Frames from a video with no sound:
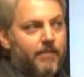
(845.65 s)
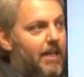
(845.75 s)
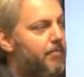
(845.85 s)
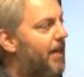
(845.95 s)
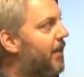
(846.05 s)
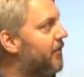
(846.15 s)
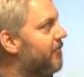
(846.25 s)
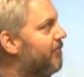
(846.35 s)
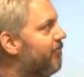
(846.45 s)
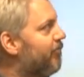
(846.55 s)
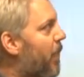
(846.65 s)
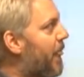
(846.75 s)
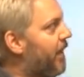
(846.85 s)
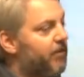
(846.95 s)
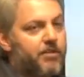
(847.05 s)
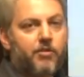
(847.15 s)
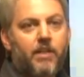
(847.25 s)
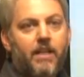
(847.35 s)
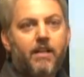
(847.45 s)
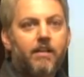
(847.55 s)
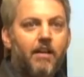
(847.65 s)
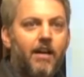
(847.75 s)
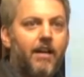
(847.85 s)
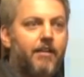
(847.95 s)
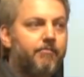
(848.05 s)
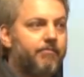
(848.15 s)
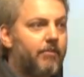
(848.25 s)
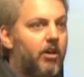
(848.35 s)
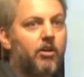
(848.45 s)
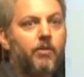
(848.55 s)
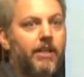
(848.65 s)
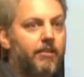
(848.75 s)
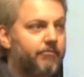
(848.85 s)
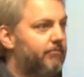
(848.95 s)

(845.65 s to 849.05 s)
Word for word: How about you know, screening on high ROE,